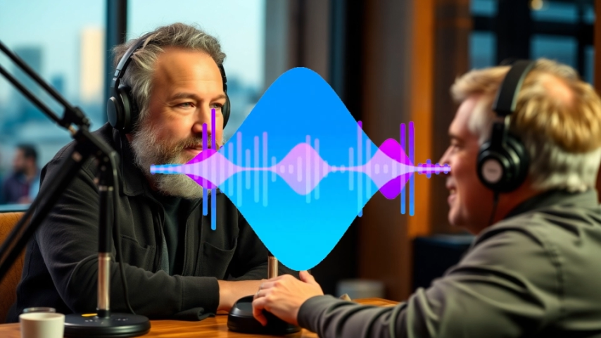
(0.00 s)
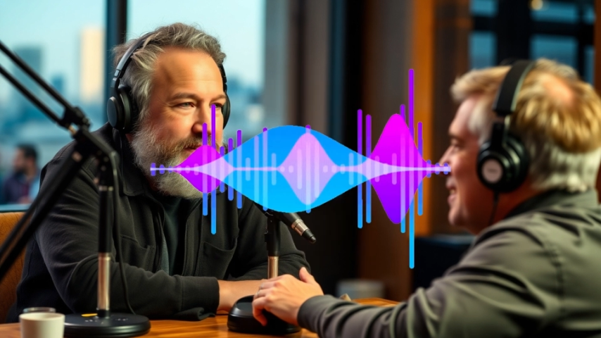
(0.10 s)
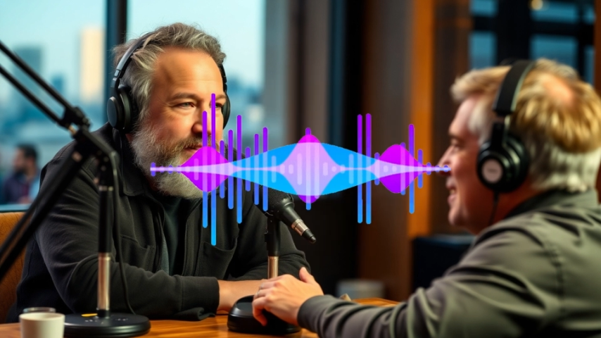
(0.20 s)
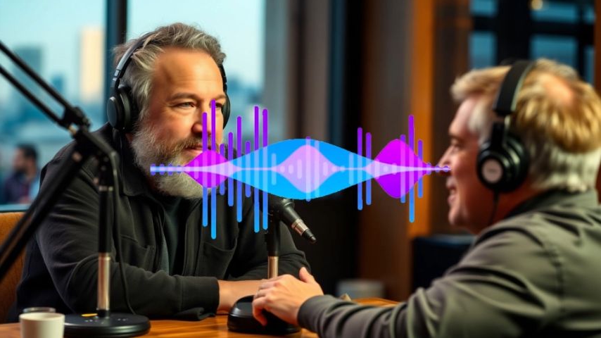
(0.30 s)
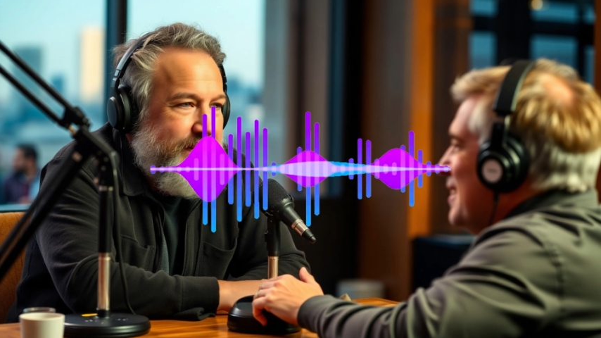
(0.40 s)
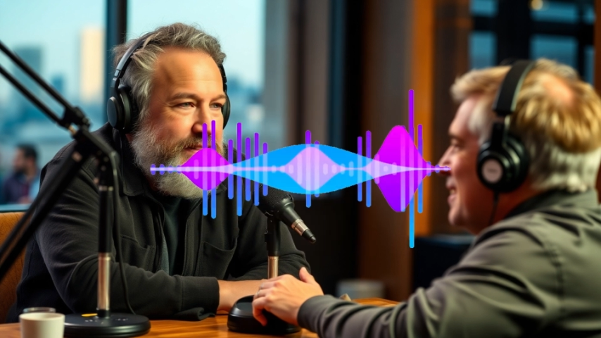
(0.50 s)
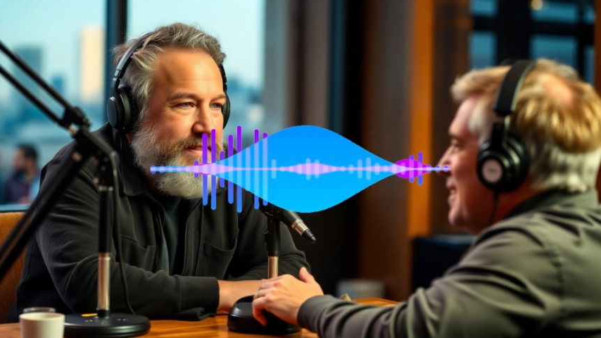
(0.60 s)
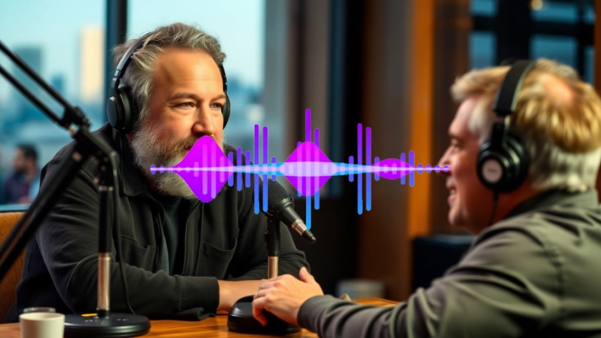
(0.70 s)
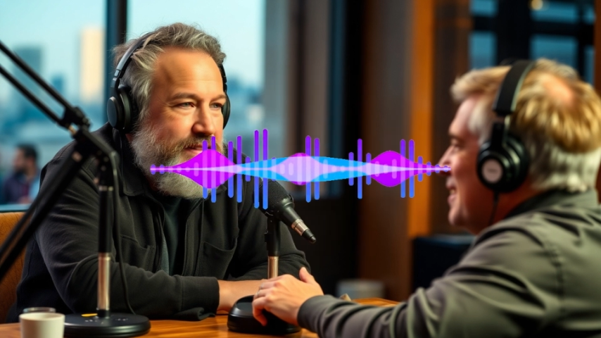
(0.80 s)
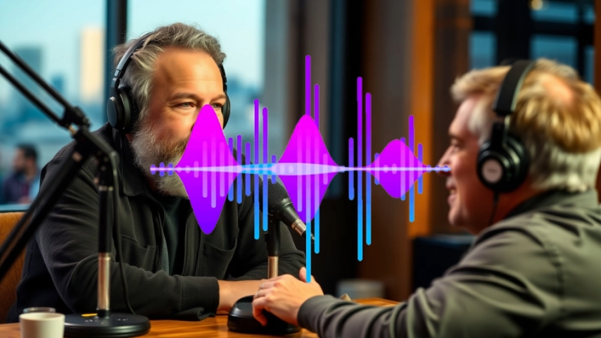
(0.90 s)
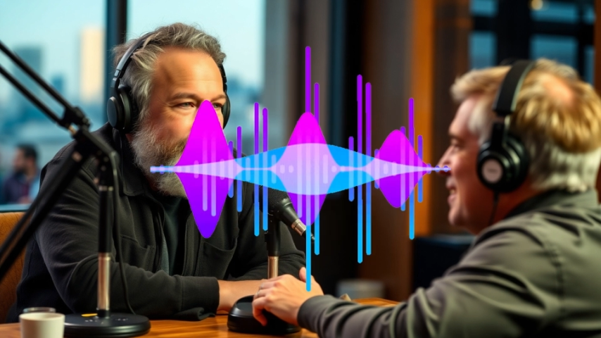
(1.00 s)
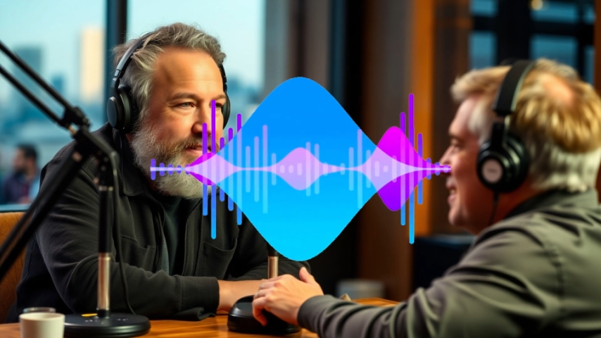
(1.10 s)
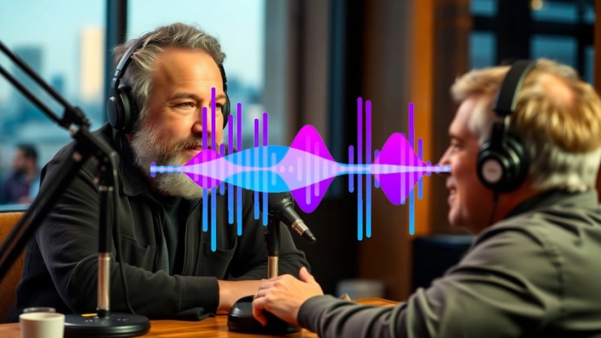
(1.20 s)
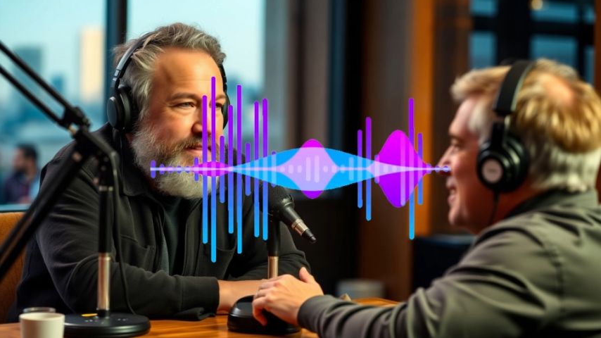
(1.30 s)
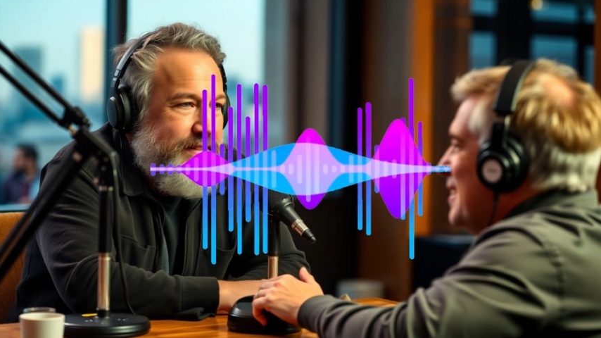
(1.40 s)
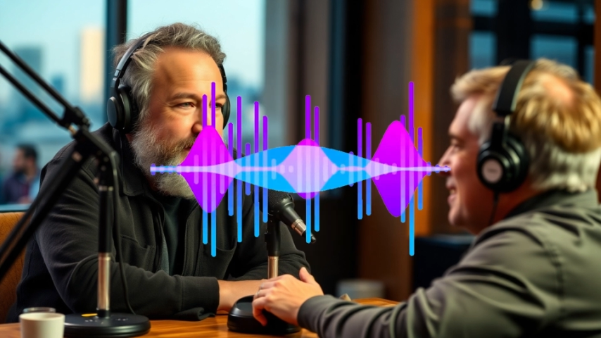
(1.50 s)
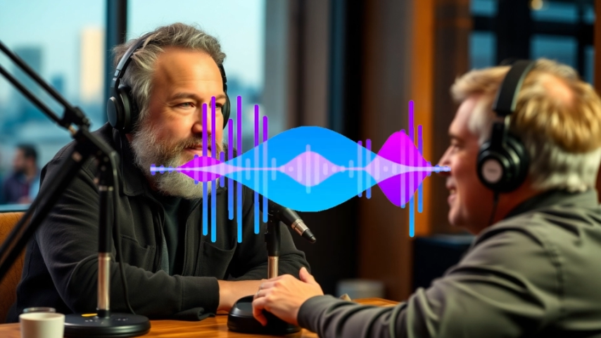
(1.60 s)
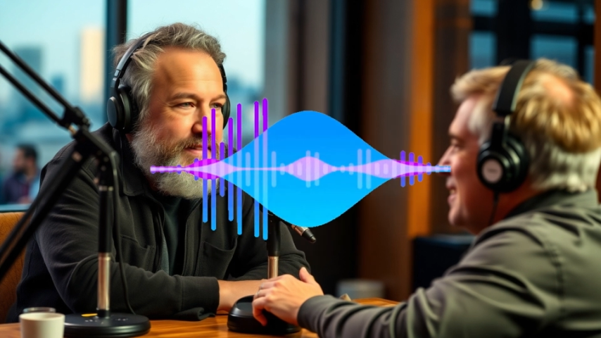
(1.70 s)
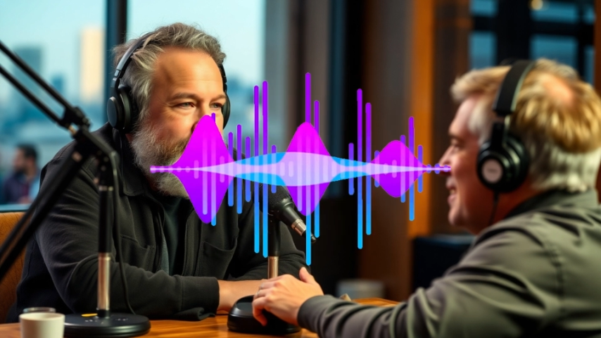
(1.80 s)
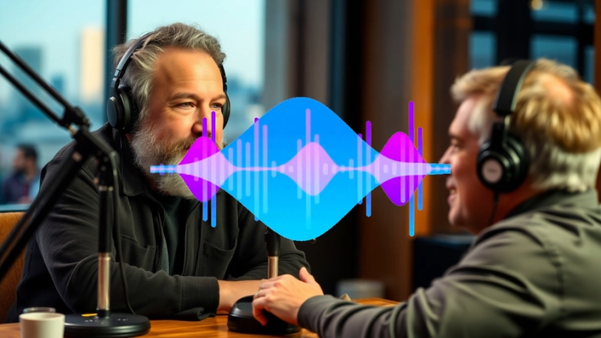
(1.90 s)
right, of like really
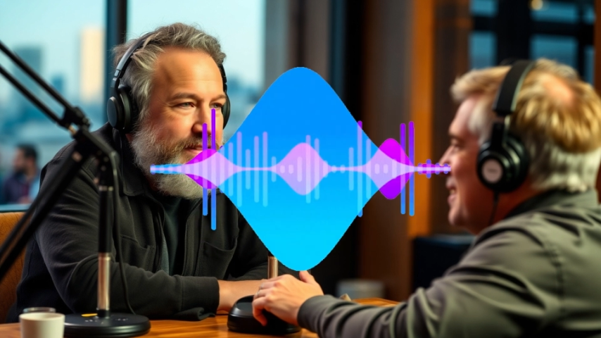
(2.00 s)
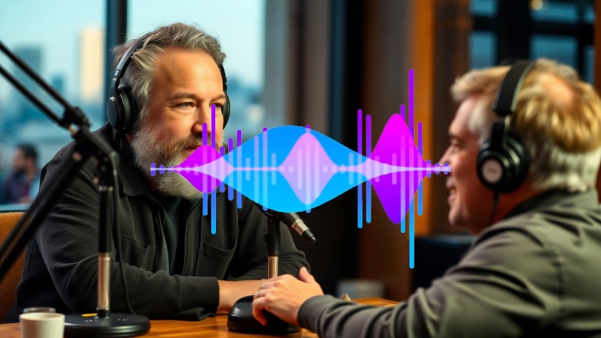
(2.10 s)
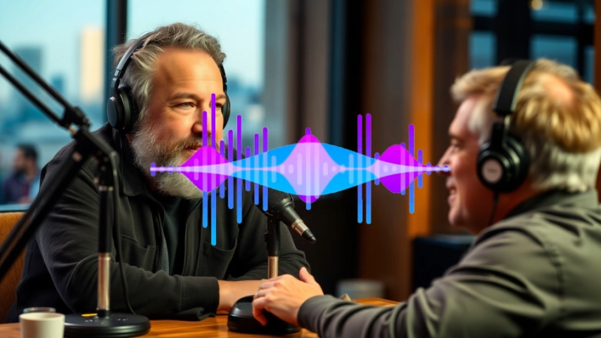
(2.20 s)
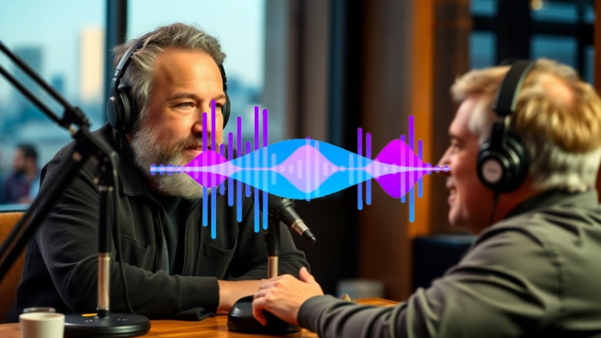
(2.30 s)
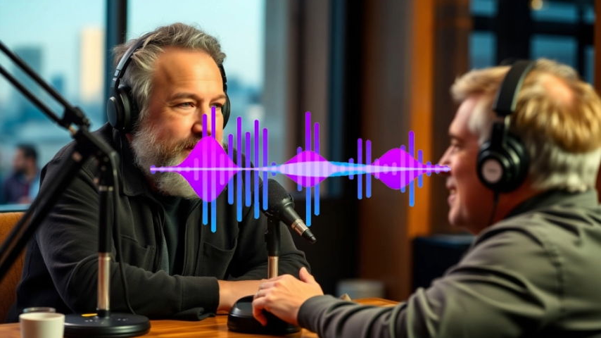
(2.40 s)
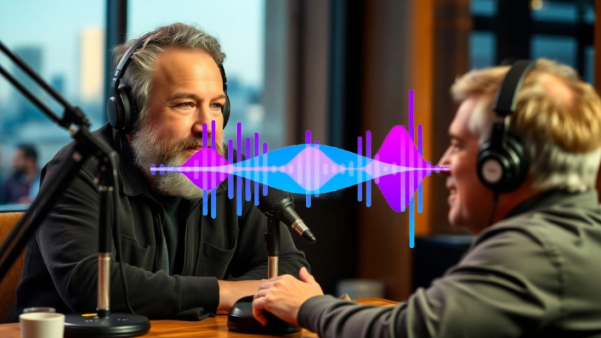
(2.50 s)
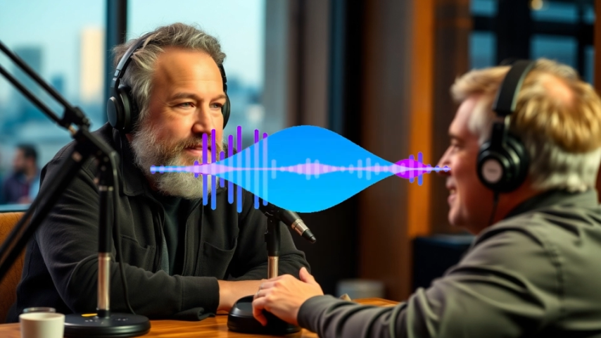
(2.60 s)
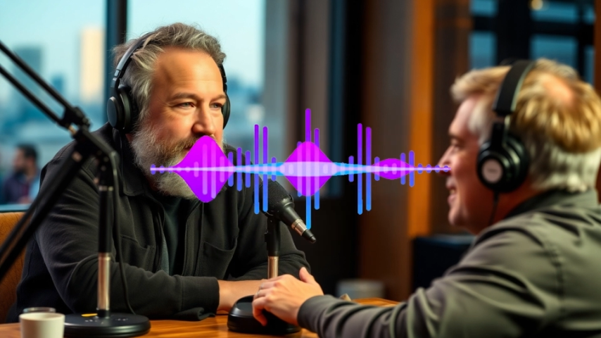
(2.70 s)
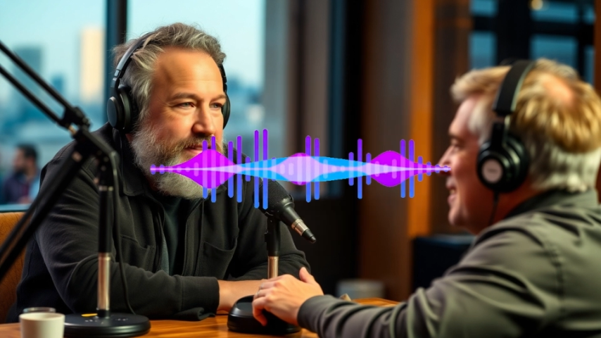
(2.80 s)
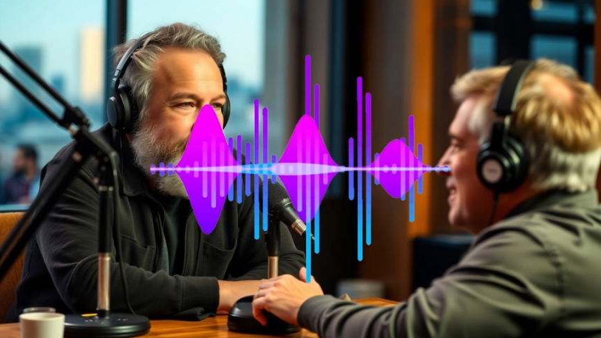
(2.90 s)
identifying your